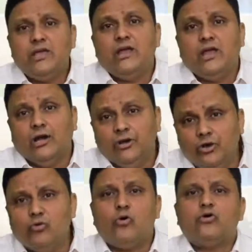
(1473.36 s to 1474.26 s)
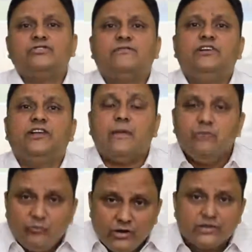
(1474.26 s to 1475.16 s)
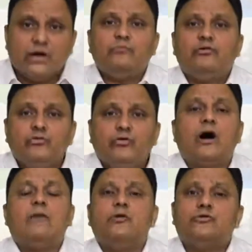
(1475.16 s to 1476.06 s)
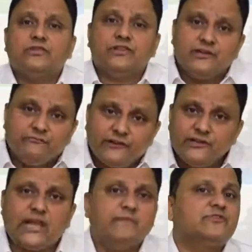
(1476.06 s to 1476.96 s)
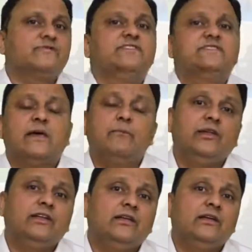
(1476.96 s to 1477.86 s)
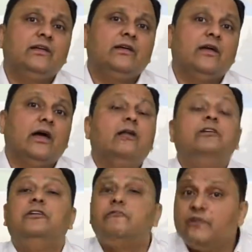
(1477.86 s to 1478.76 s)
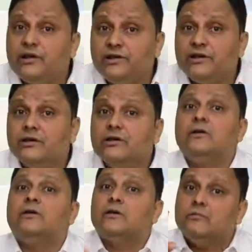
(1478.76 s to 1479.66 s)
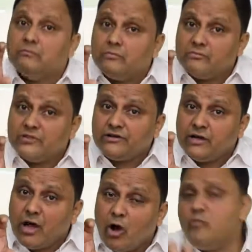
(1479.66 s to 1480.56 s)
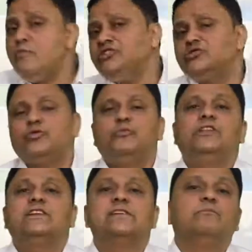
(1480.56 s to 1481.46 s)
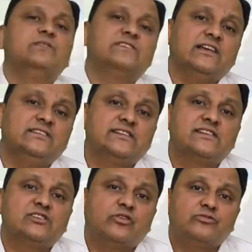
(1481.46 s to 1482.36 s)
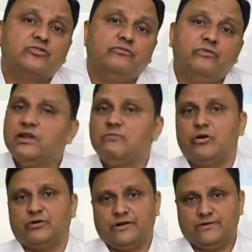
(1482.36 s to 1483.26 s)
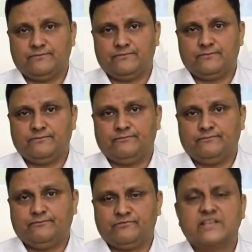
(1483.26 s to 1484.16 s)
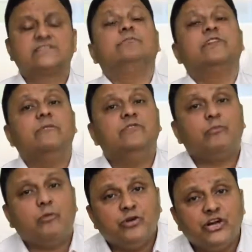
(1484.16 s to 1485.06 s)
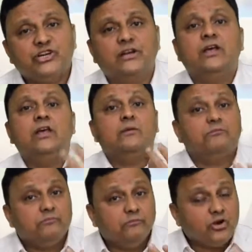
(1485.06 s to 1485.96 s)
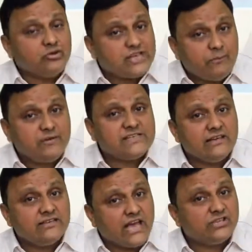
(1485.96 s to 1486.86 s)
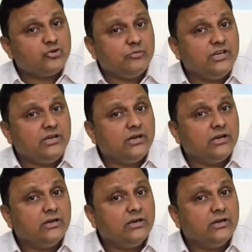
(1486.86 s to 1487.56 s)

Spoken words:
in due course of the time you will come to know about the different types of the sampling and different, that how much should be the sample size, this is also very important. Sometimes the population, because sample size has to be